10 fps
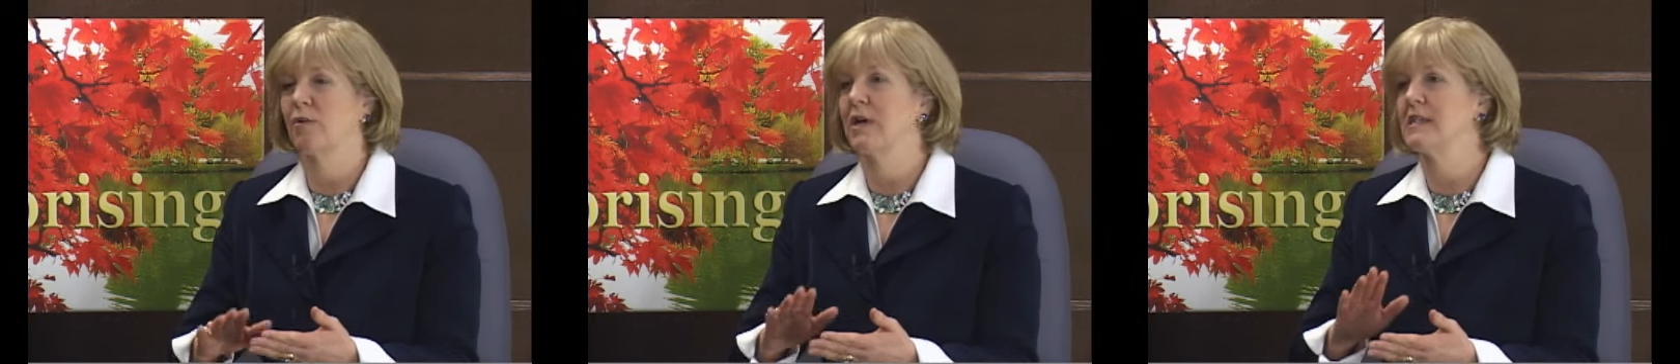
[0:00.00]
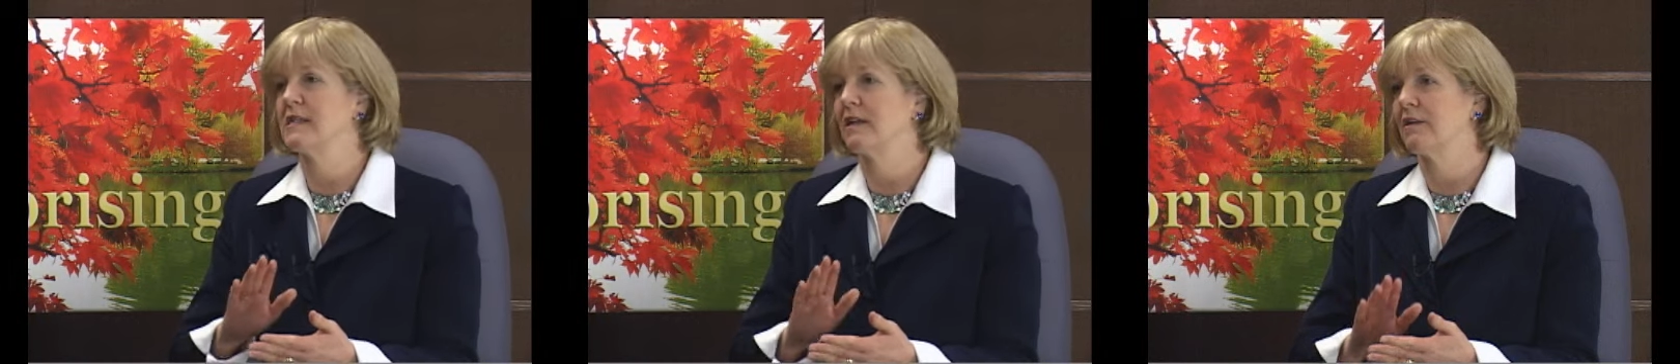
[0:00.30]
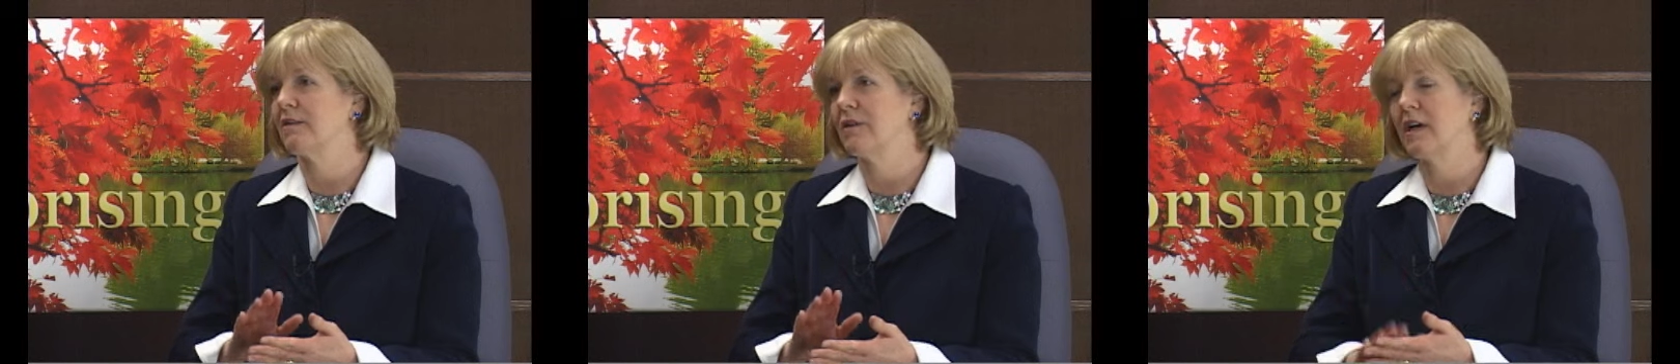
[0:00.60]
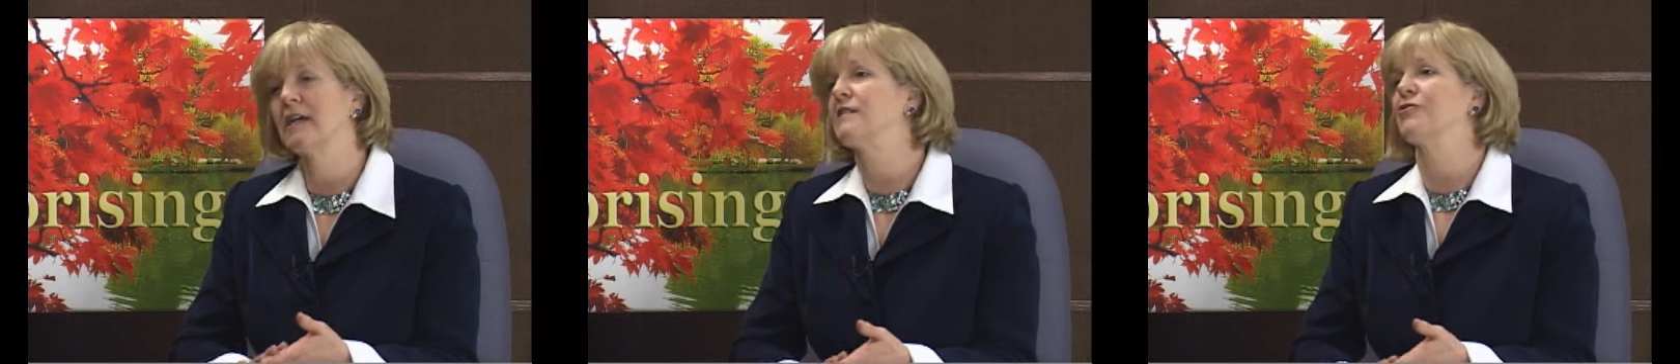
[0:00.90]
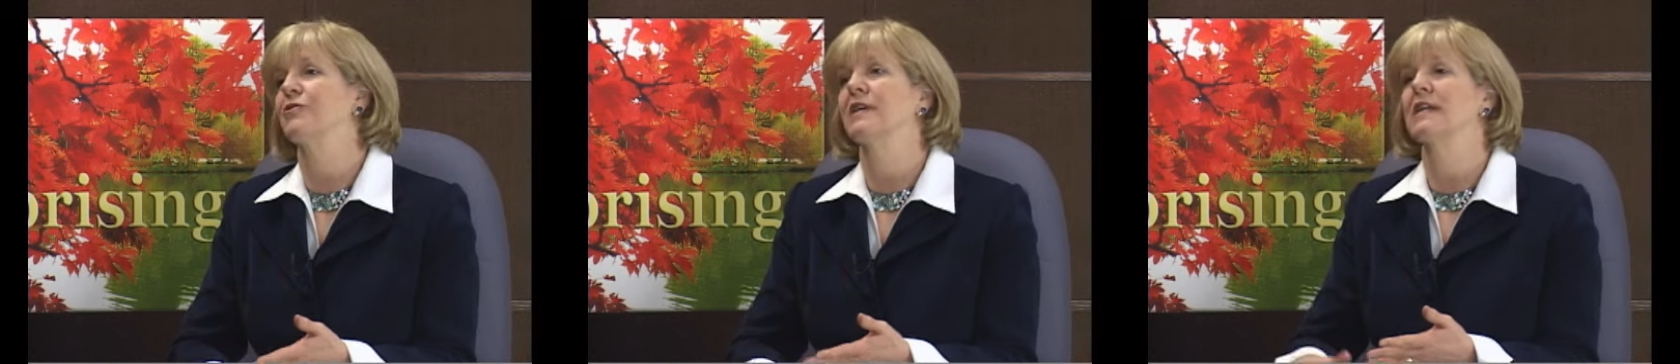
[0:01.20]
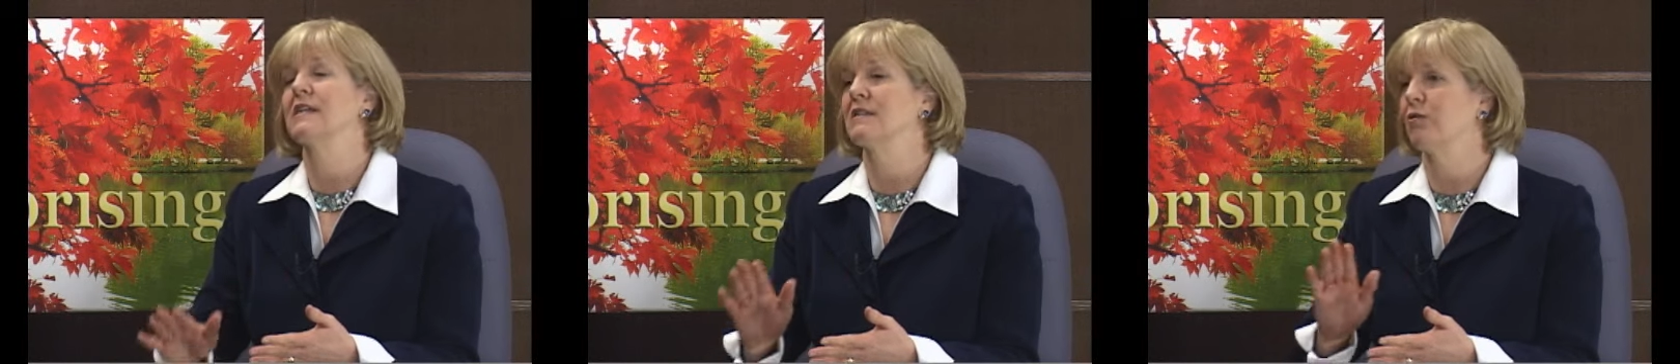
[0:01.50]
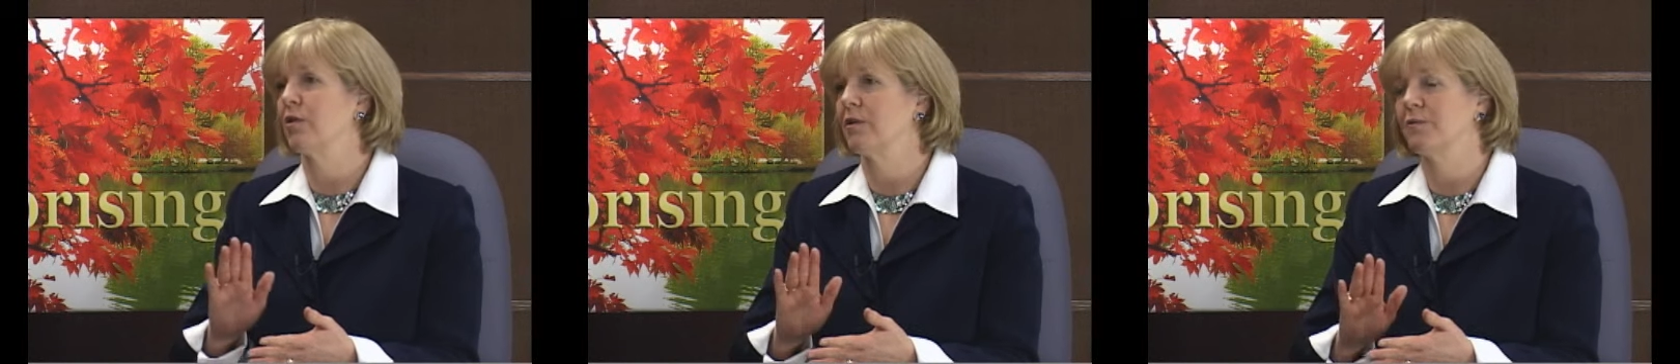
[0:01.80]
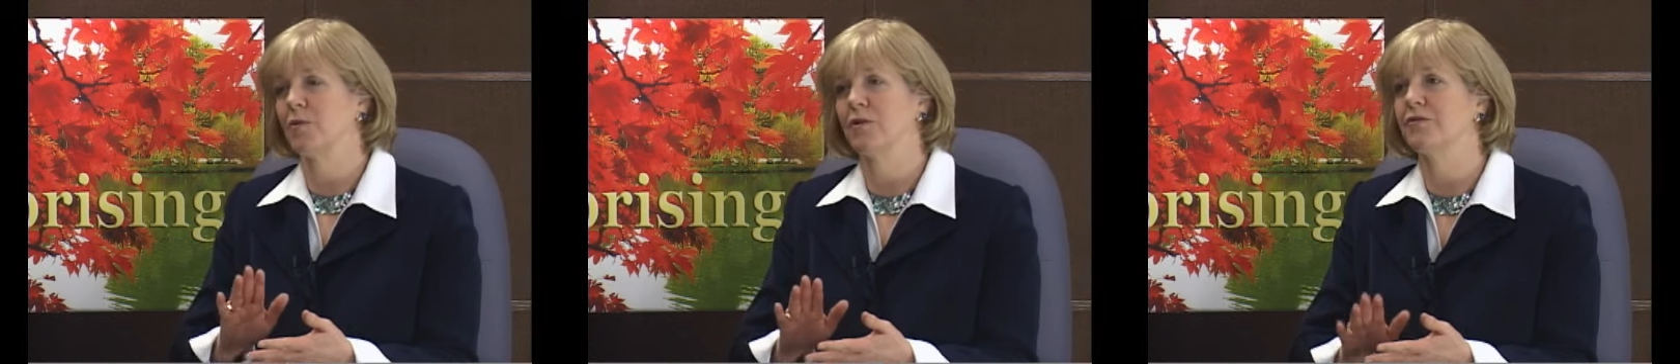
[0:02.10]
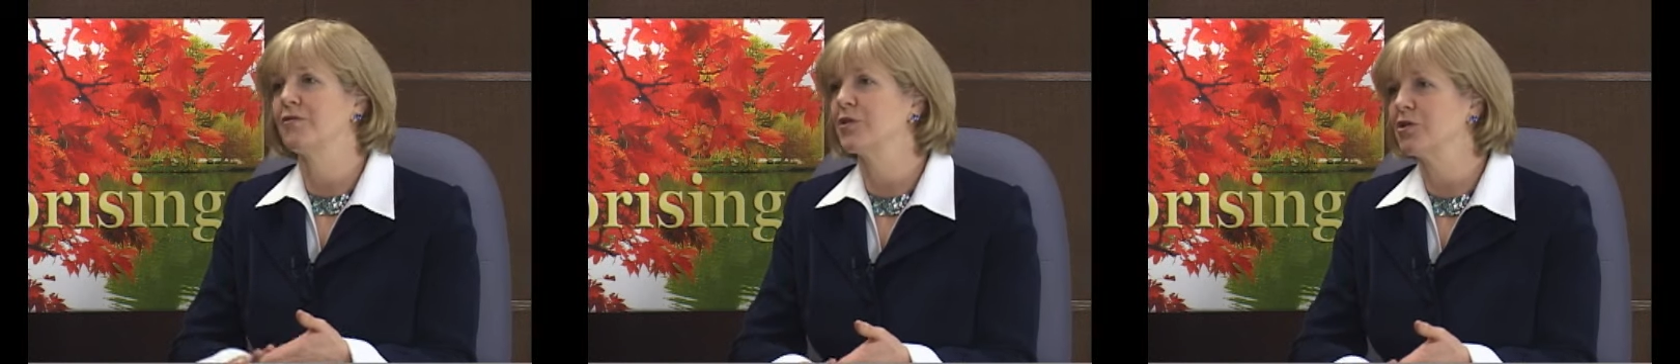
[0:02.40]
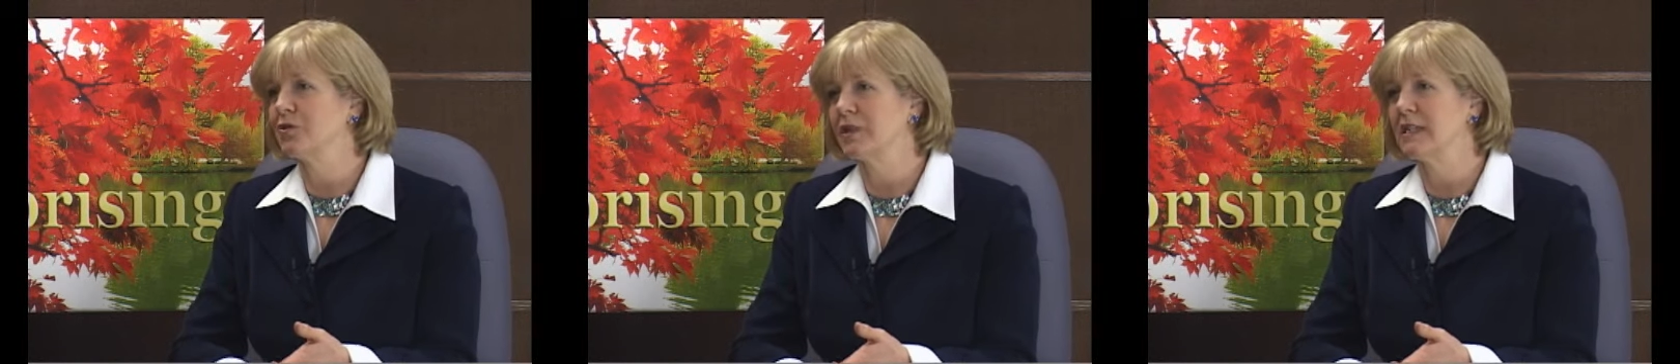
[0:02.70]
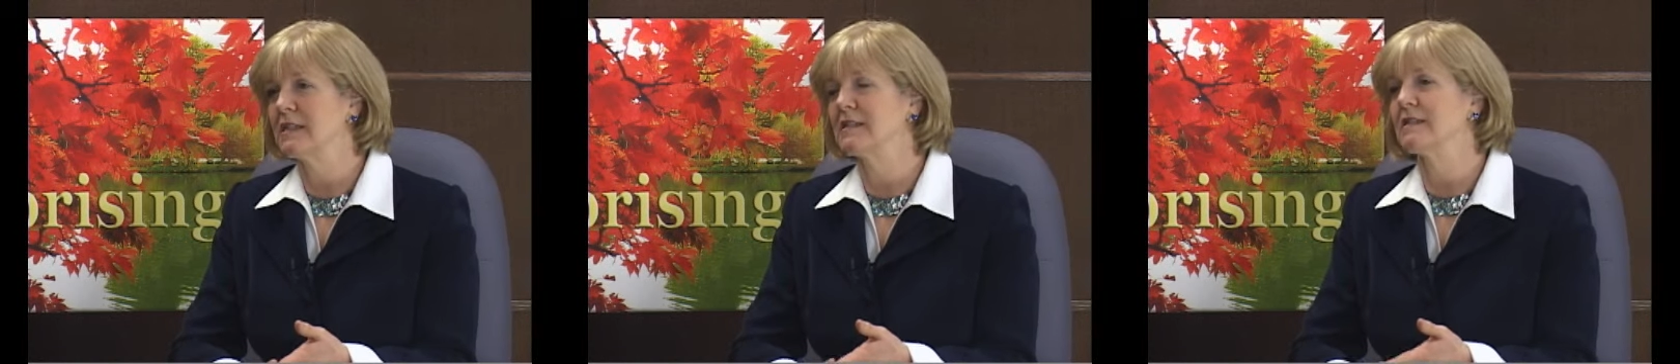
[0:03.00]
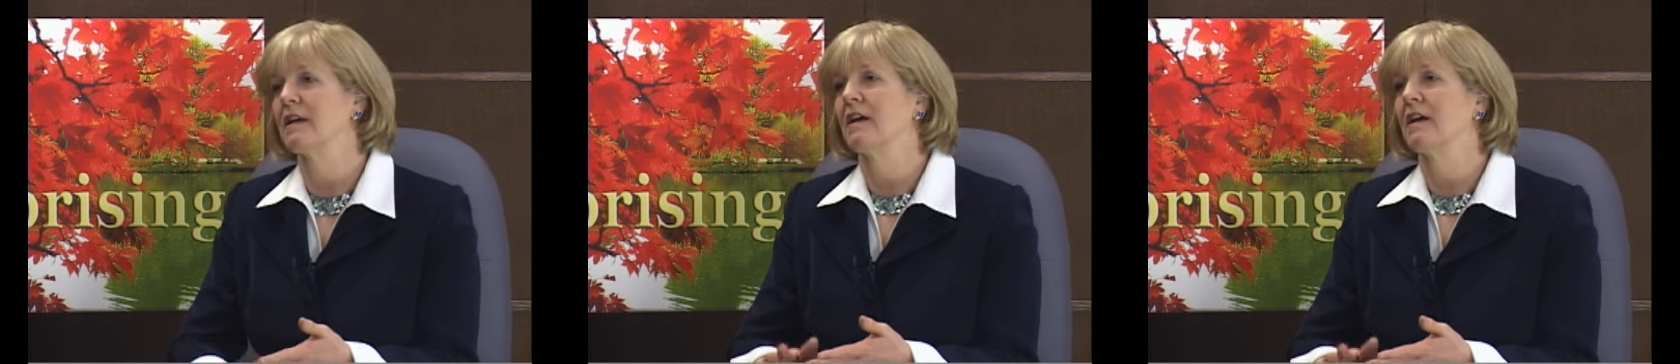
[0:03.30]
raising nut trees or fruit trees.